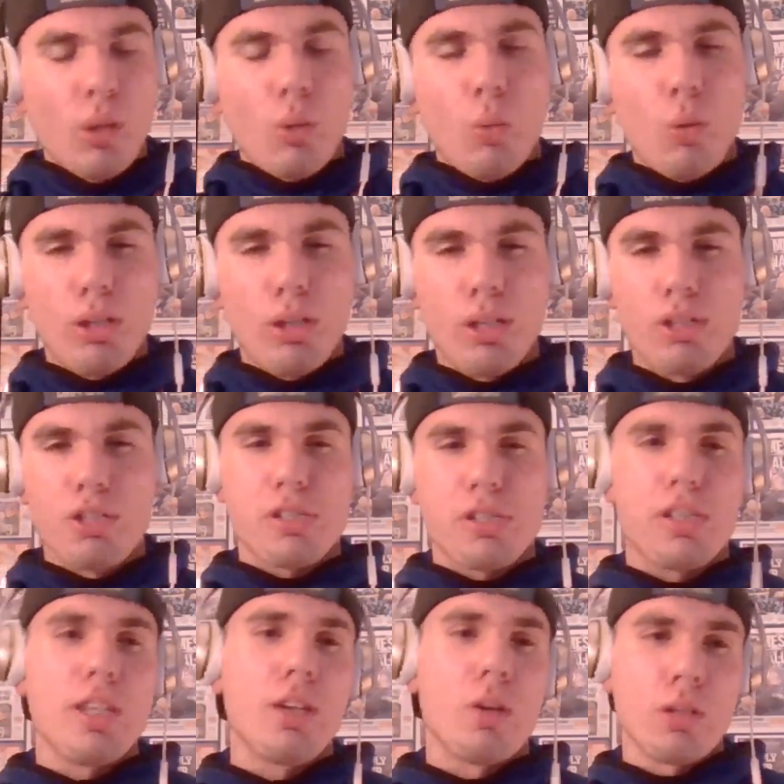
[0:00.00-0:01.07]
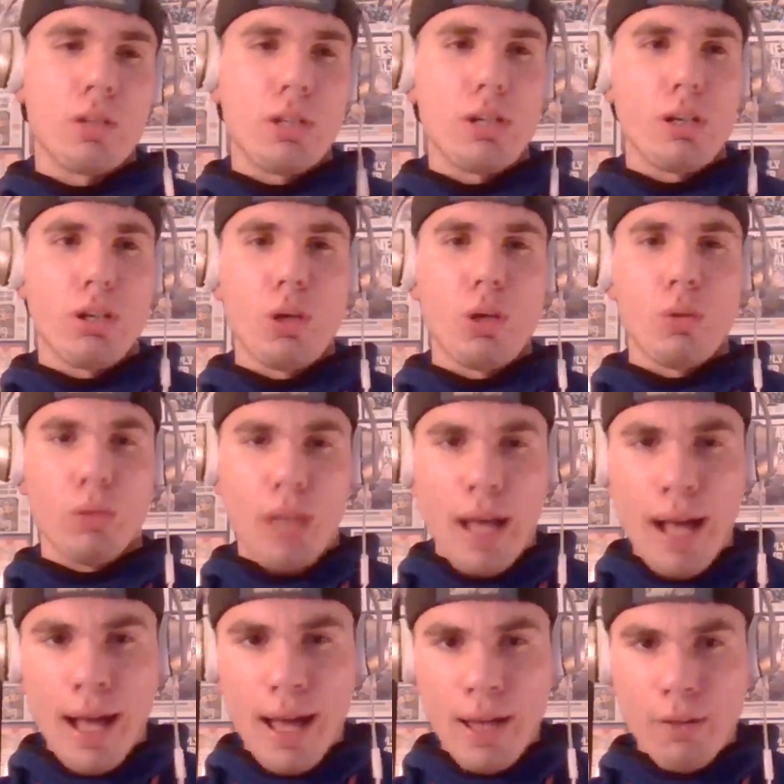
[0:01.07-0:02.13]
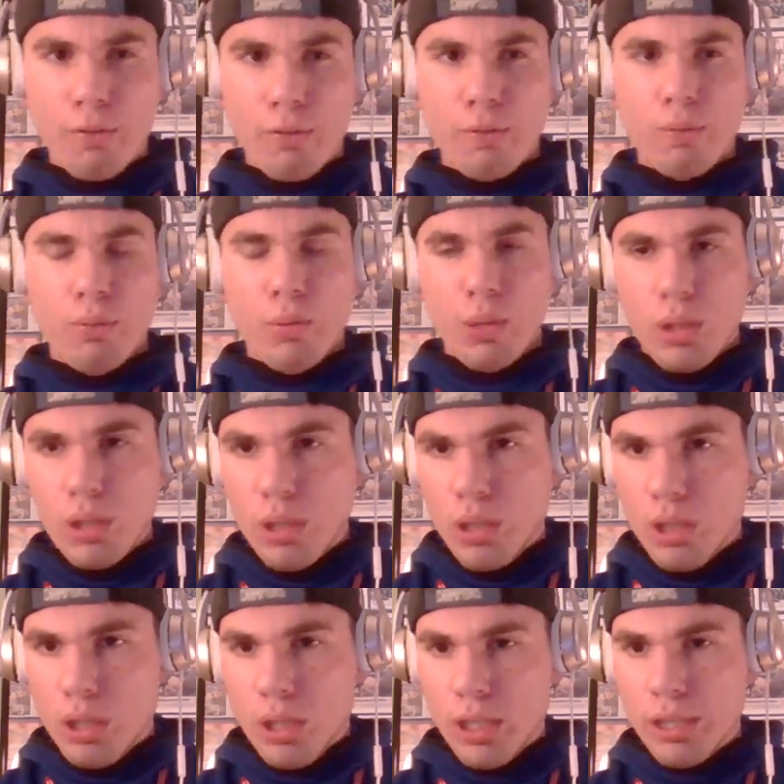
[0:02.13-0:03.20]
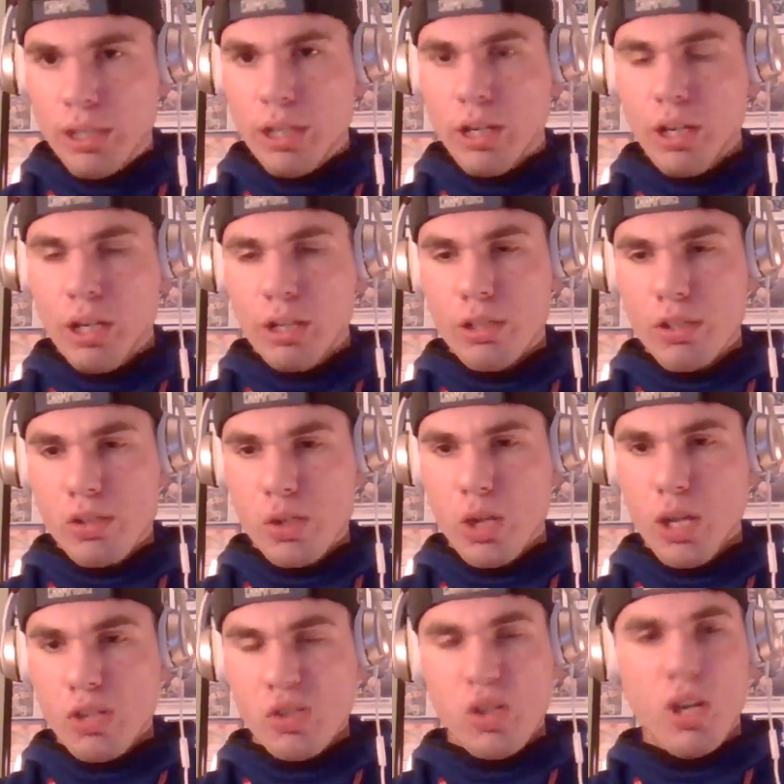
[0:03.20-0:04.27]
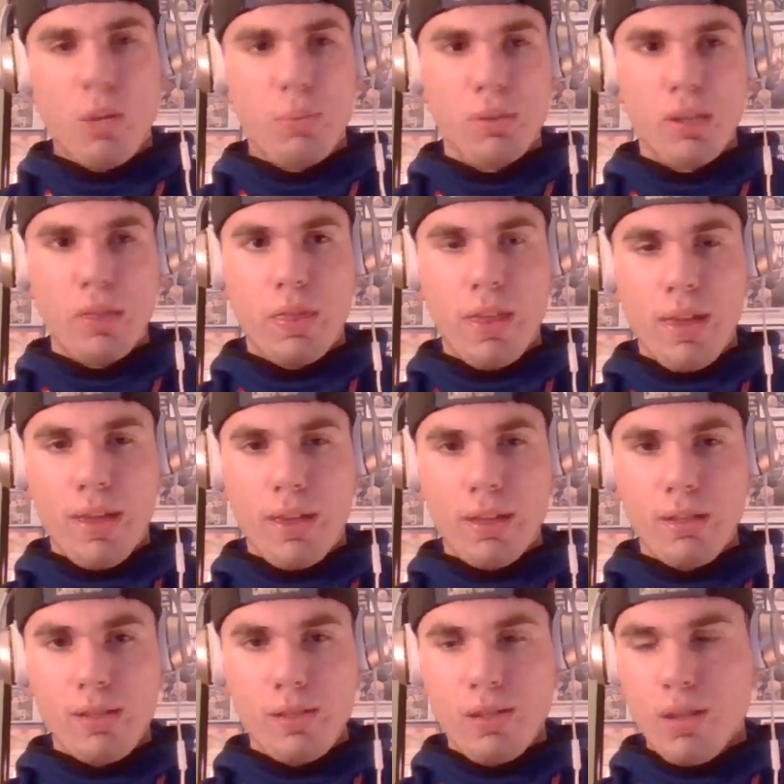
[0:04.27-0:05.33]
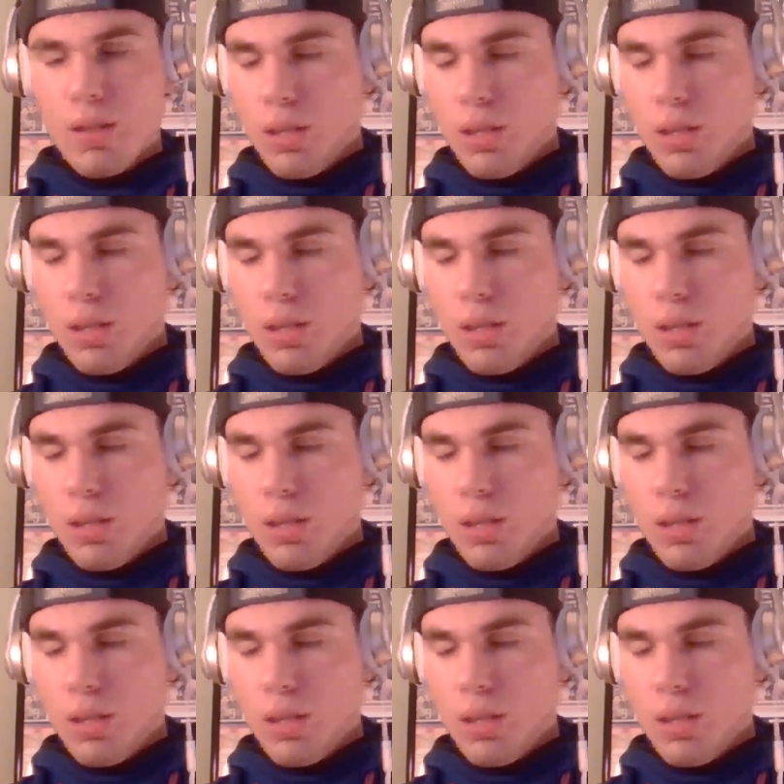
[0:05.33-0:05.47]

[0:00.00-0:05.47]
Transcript: wanted to just get on here and go live and discuss a couple of things.